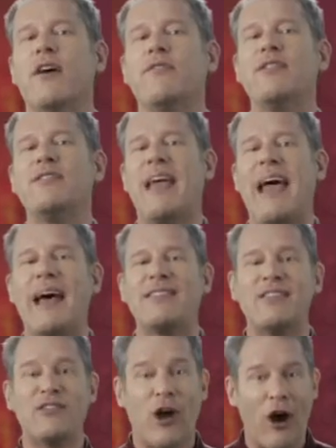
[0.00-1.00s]
of his
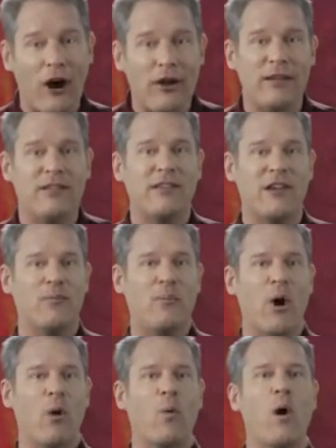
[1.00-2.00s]
ass's harness in part